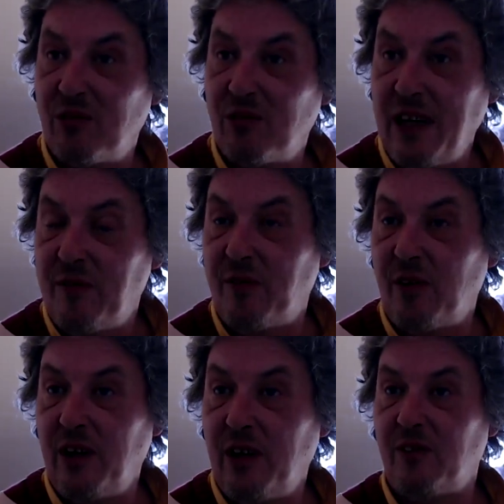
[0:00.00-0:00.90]
I've never
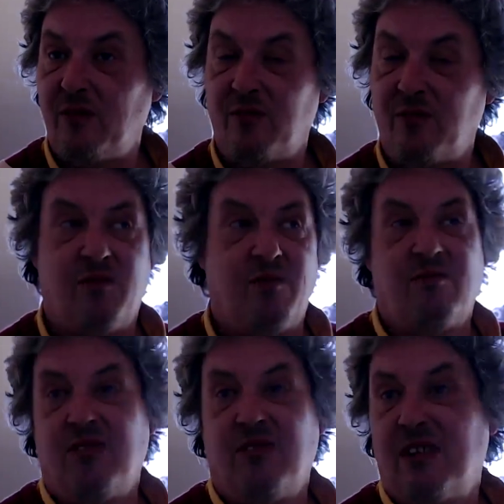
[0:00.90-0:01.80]
eaten them before, actually,
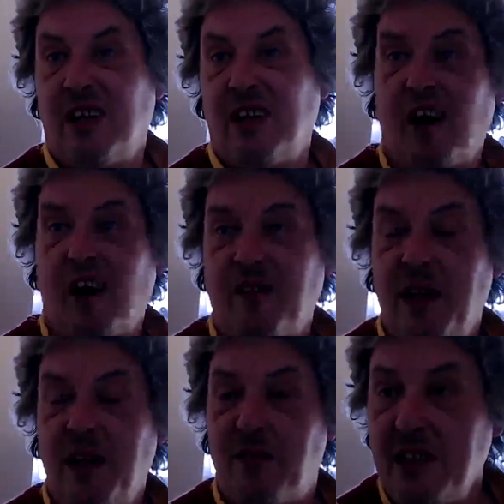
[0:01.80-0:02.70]
but I just got a big
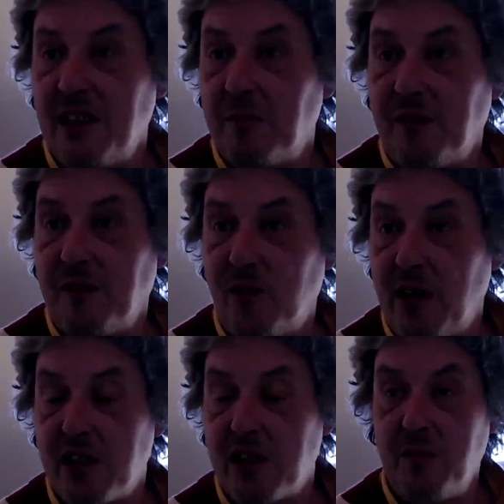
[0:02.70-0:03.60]
load of them and I just
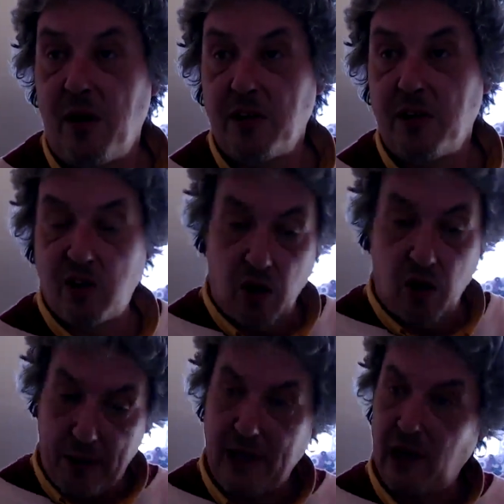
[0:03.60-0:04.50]
chucked them in my
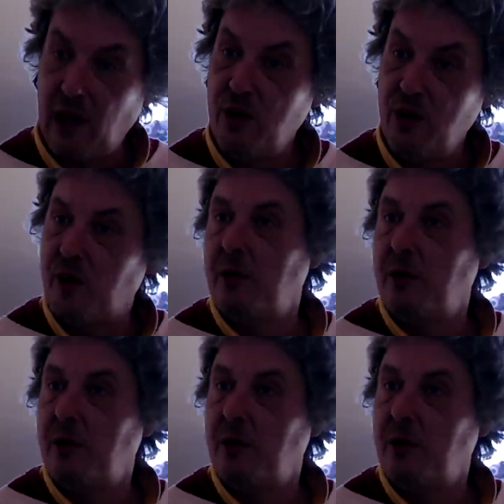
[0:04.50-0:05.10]
sauerkraut.